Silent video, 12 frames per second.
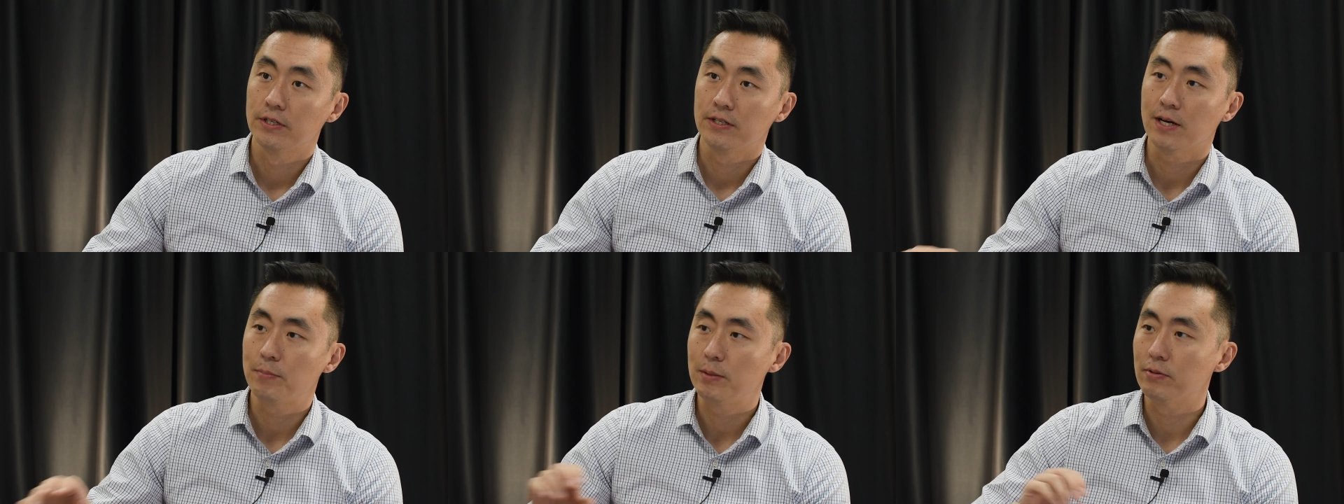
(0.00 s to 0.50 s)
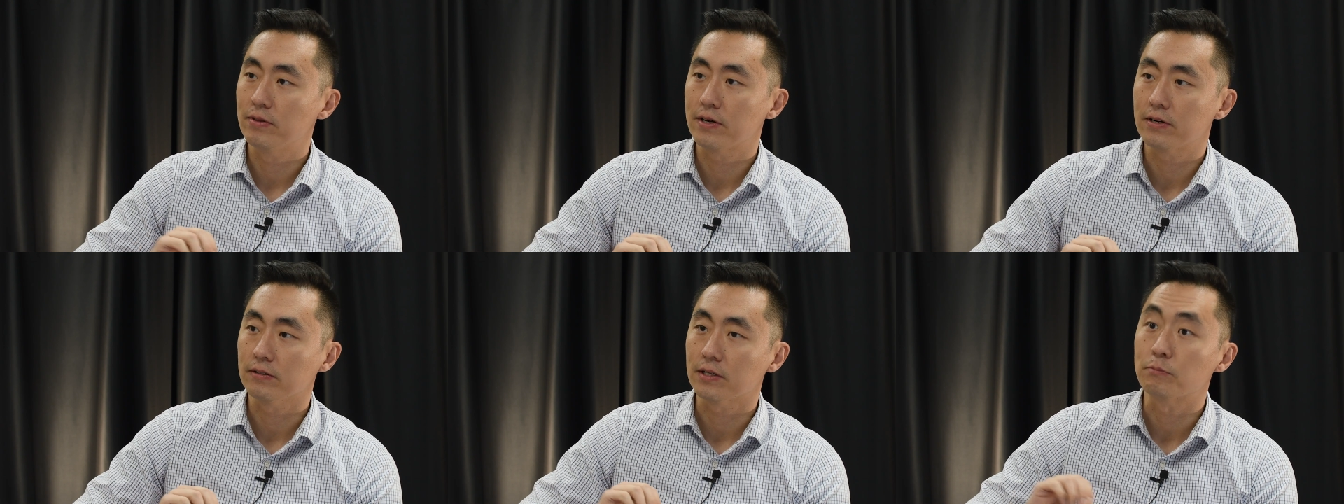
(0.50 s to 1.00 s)
not people
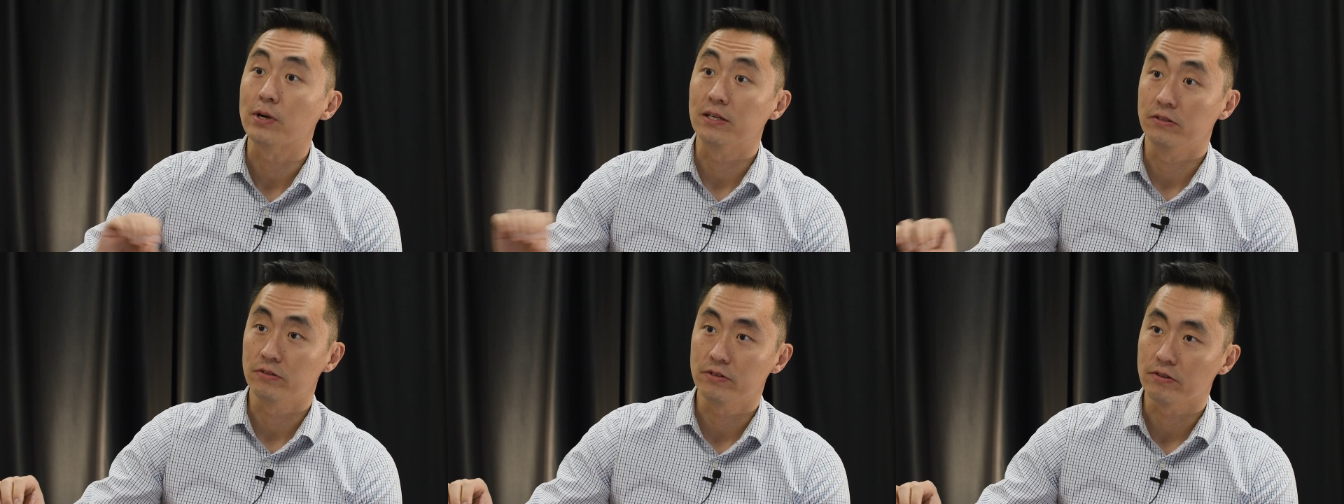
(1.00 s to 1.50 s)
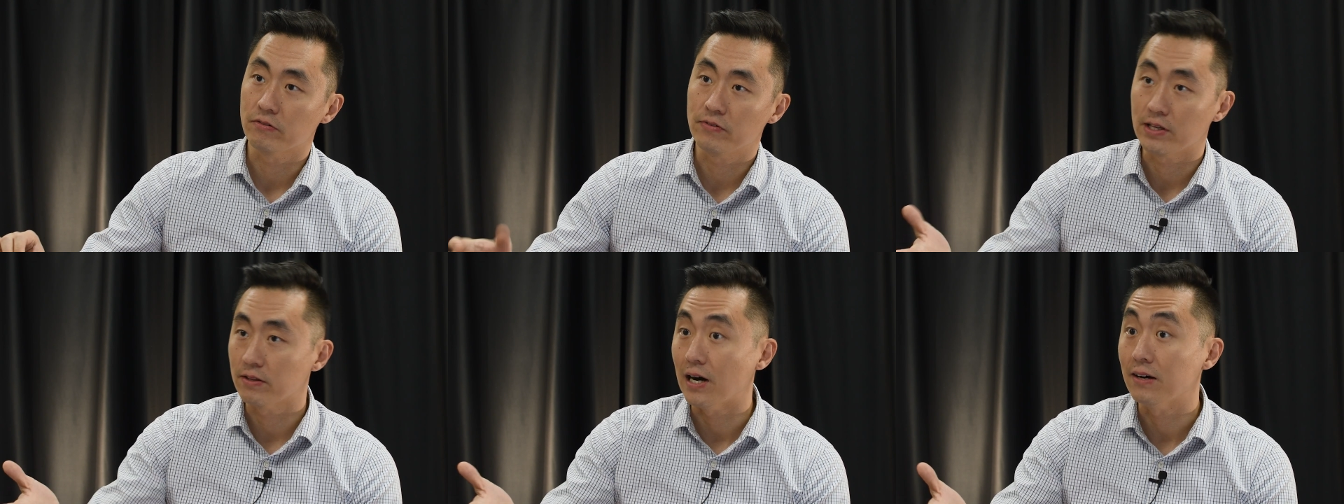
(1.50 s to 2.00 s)
that are like brand new to the
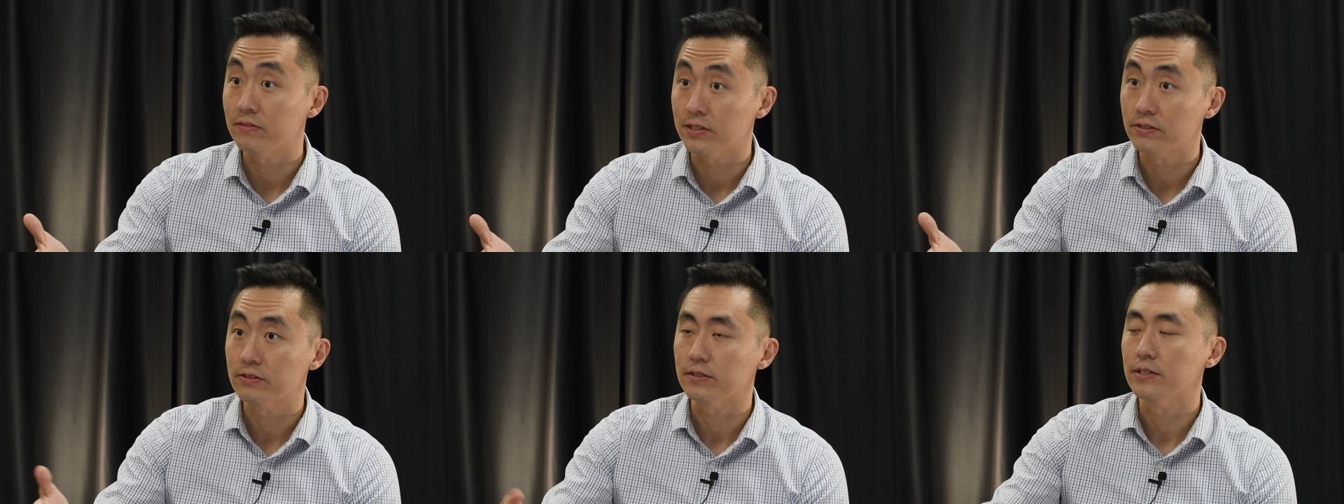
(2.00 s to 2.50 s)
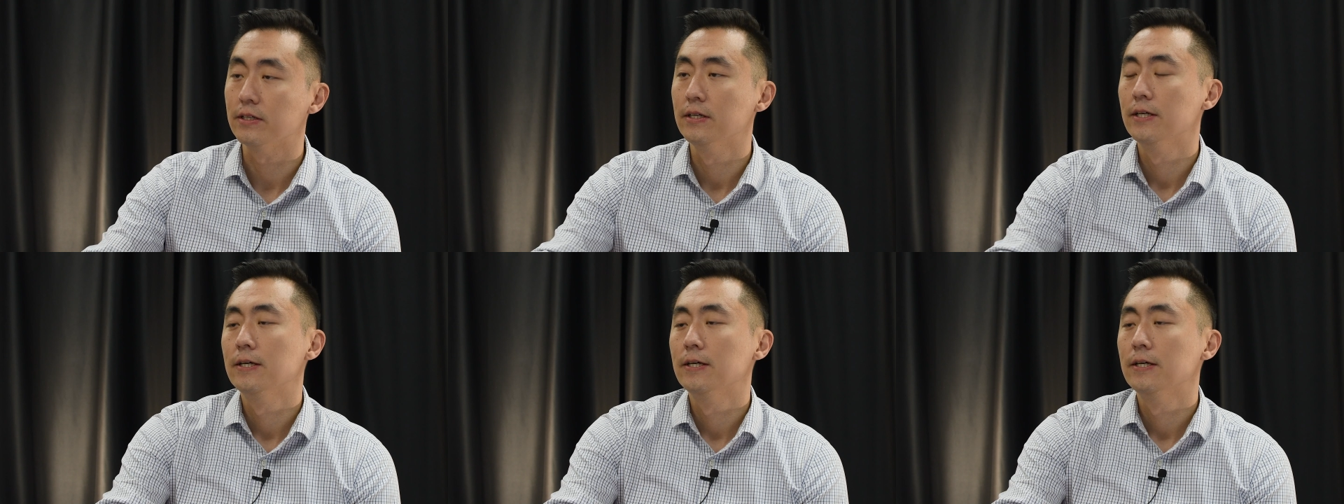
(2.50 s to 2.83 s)
faith, obviously.